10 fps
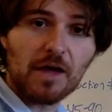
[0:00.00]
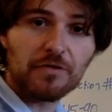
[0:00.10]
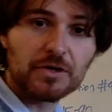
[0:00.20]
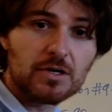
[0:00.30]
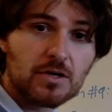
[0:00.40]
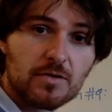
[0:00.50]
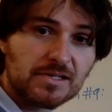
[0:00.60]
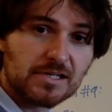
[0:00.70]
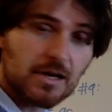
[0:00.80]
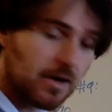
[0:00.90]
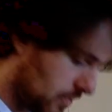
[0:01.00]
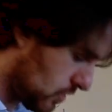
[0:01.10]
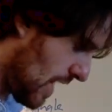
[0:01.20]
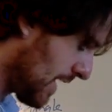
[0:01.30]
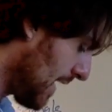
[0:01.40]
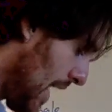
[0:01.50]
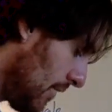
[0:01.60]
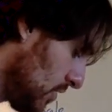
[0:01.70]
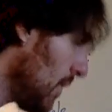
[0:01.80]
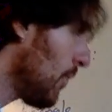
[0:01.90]
method to do this here. So check it out.
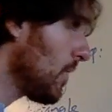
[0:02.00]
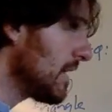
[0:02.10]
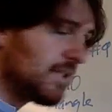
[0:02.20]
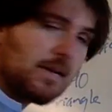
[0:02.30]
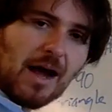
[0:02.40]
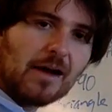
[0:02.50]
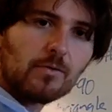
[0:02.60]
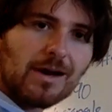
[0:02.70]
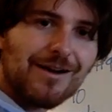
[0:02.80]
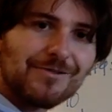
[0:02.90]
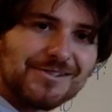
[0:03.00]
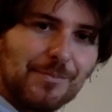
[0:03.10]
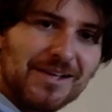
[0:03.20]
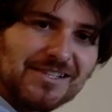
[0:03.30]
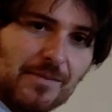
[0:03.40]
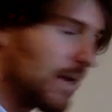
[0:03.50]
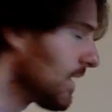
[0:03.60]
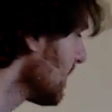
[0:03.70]
It should be pretty easy. I'm not going to write it out step by step like I